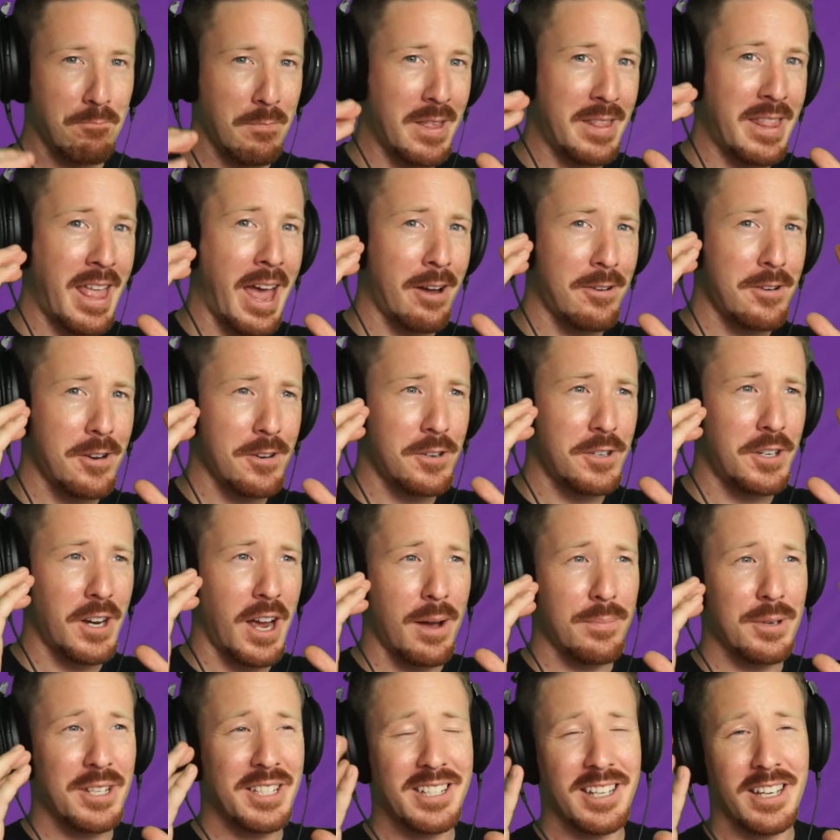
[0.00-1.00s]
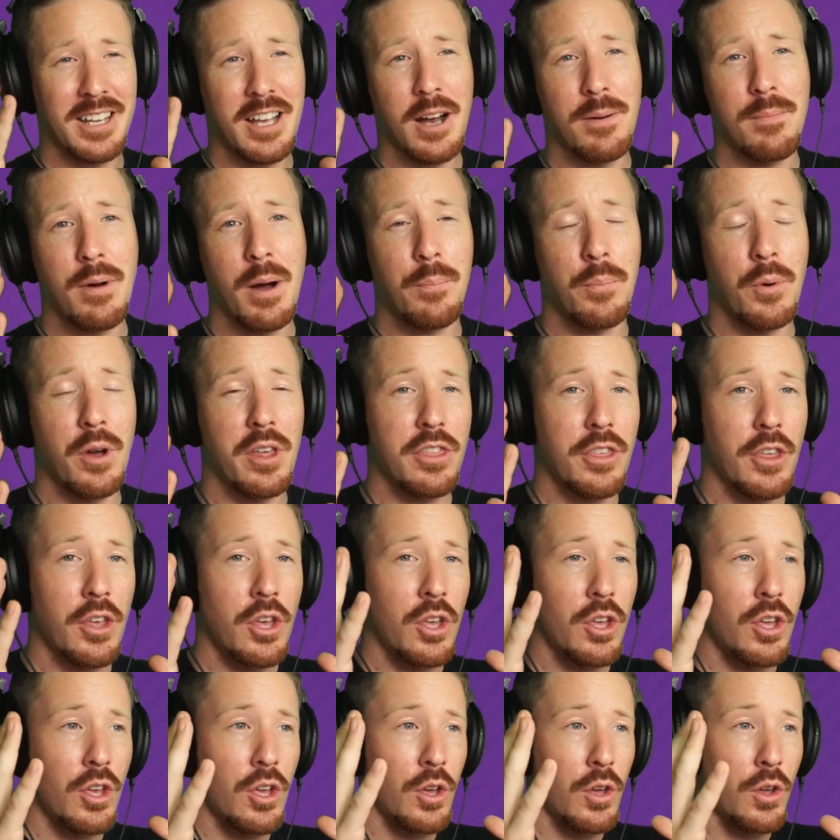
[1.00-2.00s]
Now your job is to come up with
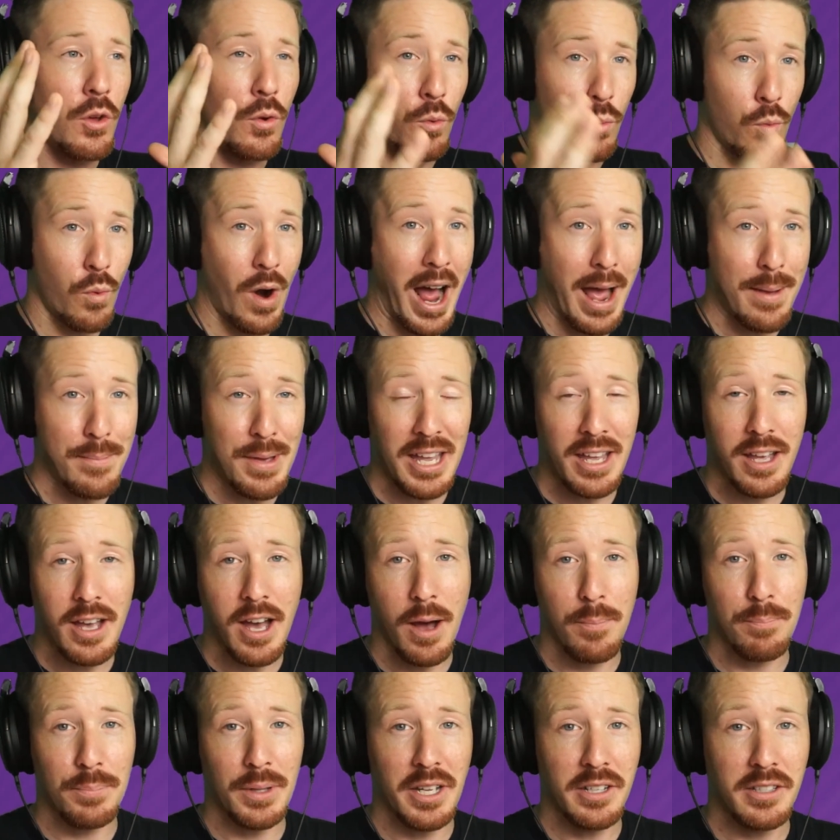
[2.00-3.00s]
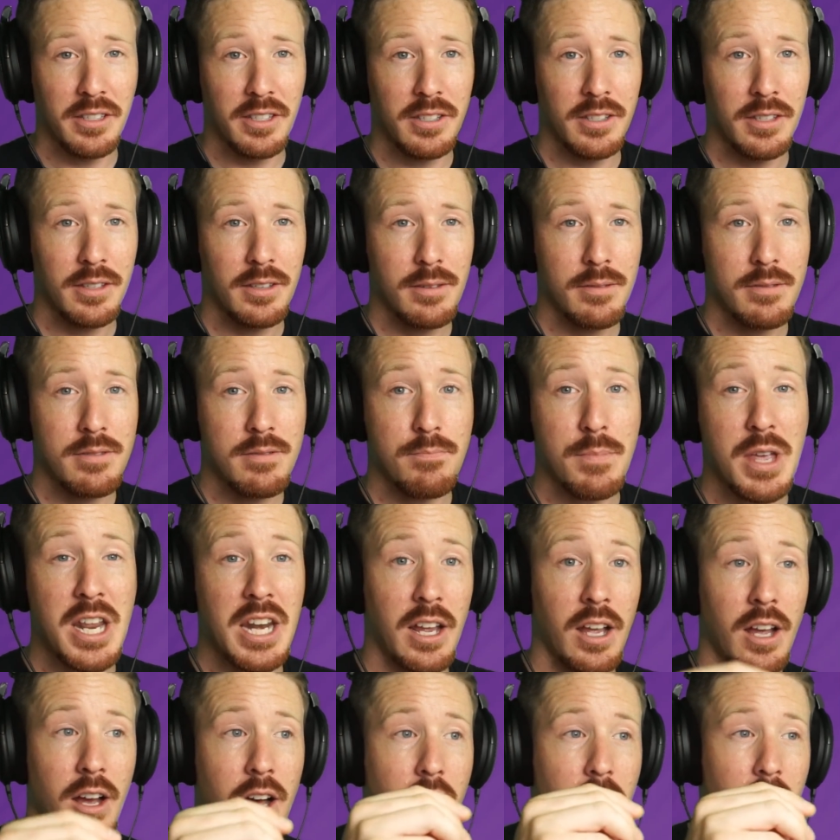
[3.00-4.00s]
rhyming couplets,
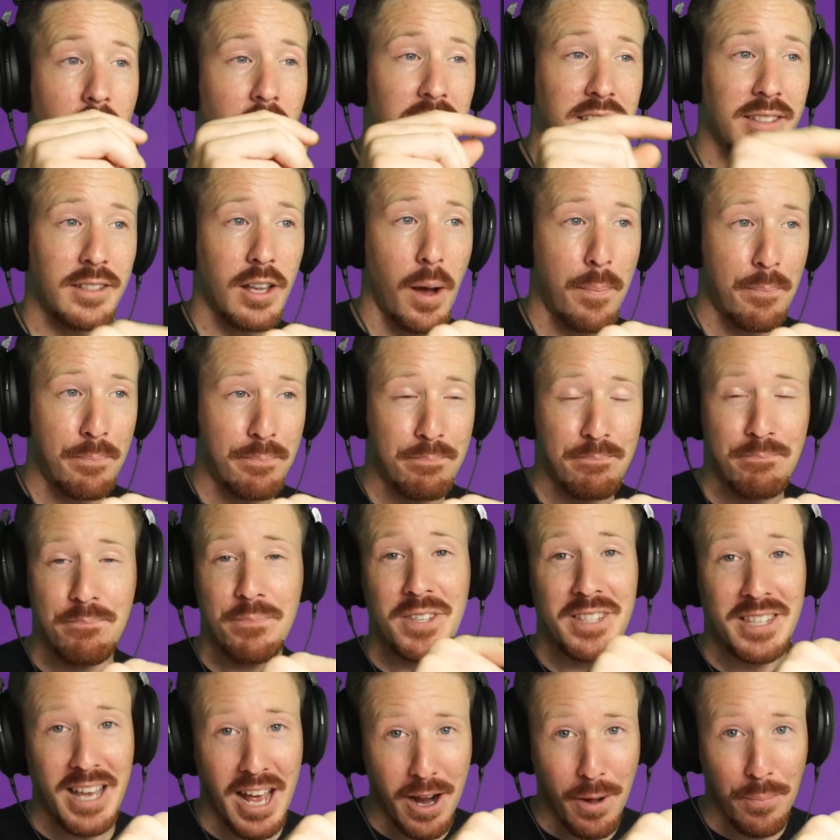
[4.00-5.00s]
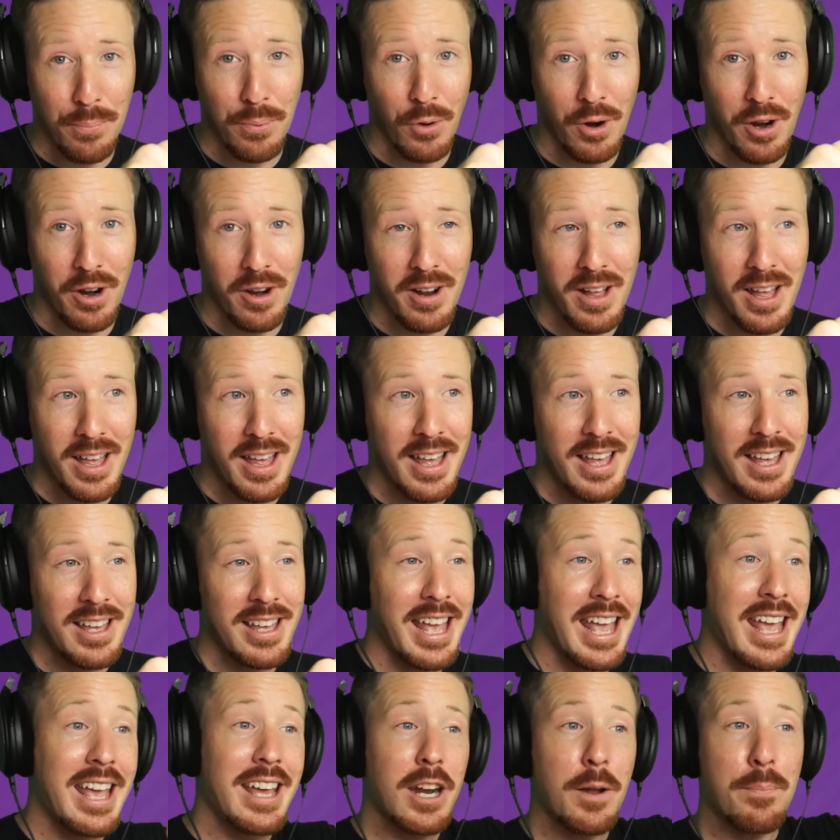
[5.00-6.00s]
meaning a setup word,
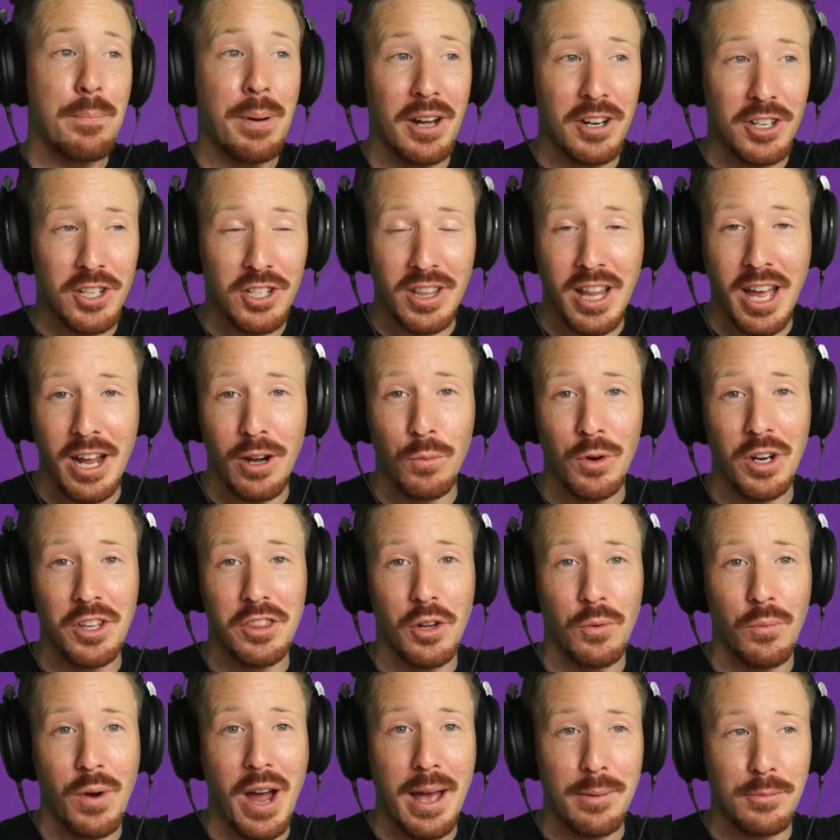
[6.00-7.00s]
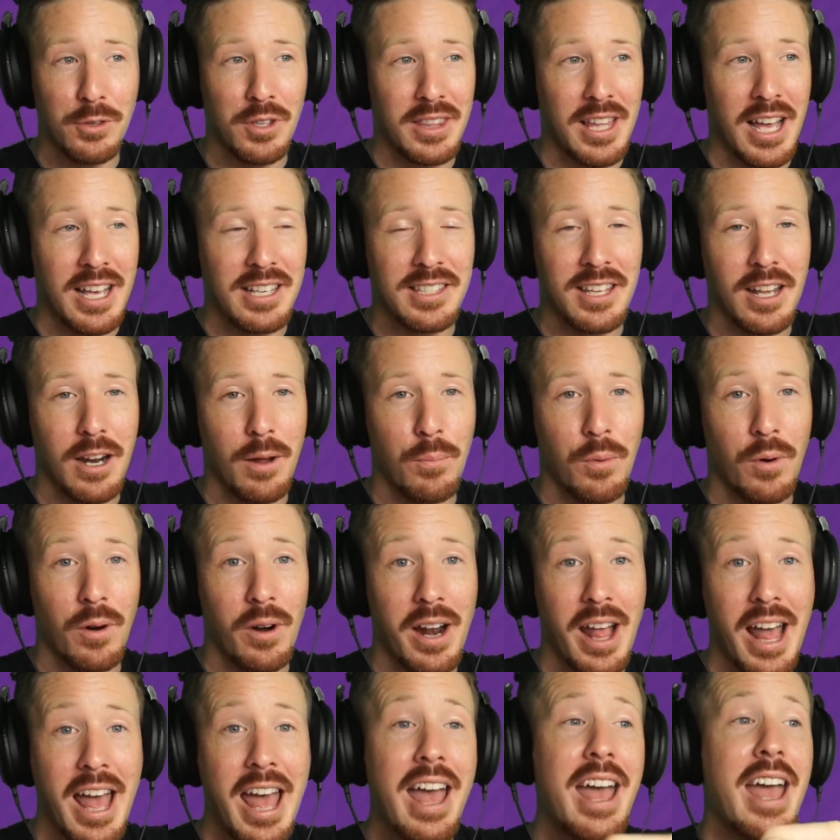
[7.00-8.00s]
and a punchline word that rhymes with that setup
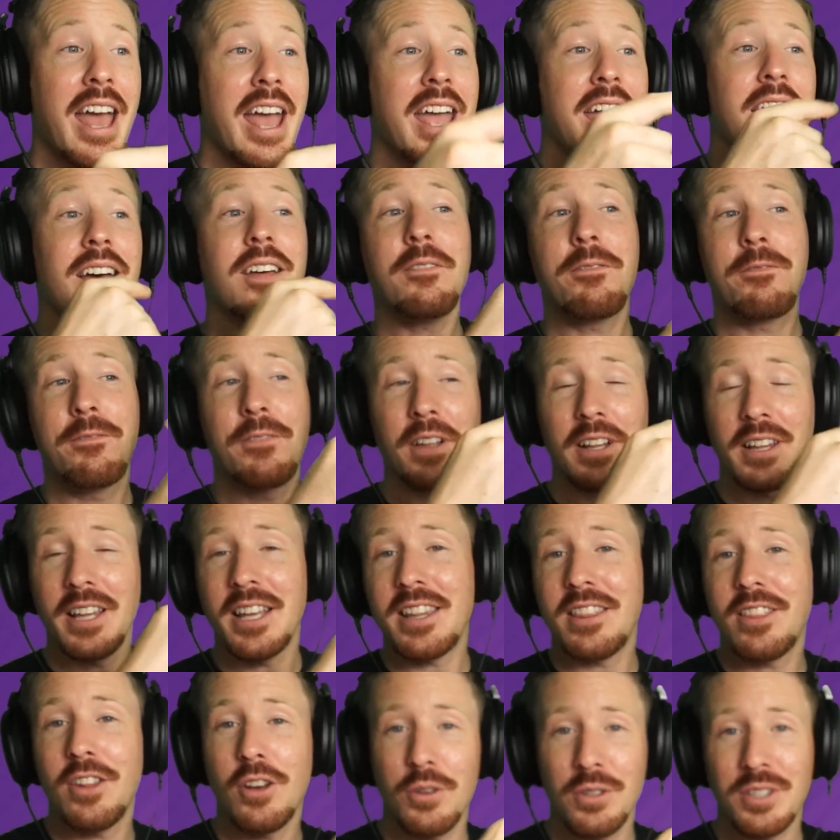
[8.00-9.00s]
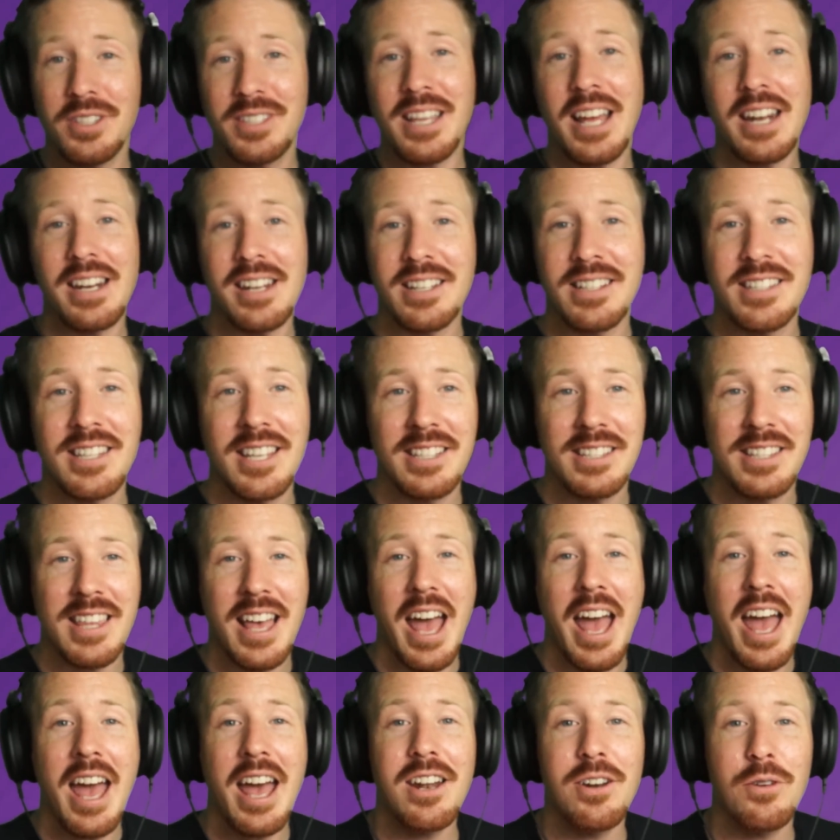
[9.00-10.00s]
word, and fill in those sentences
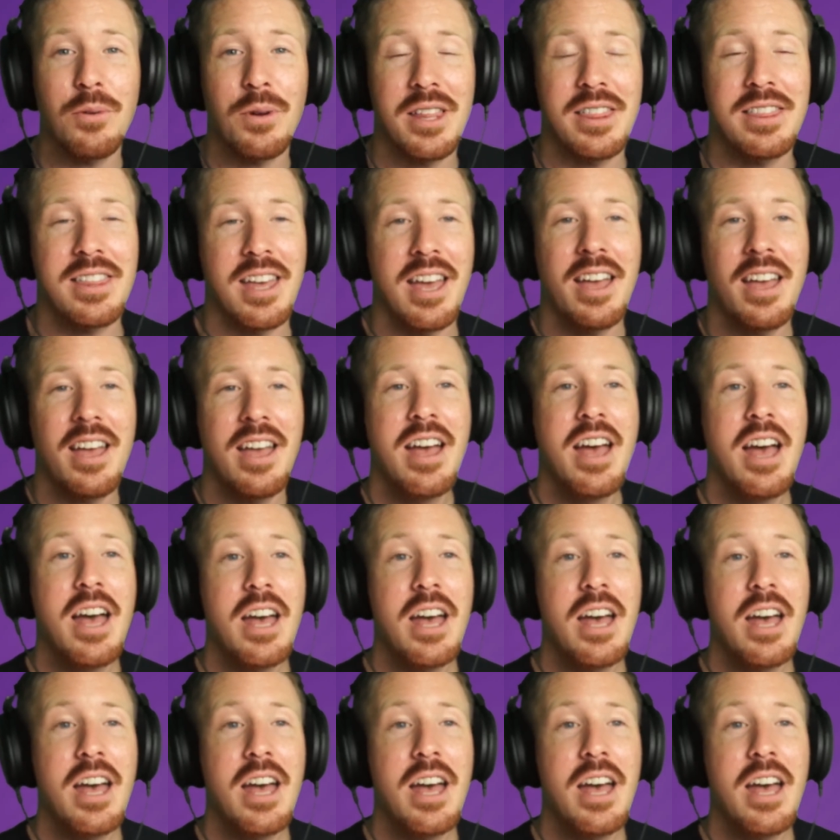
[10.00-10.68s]
that end with it.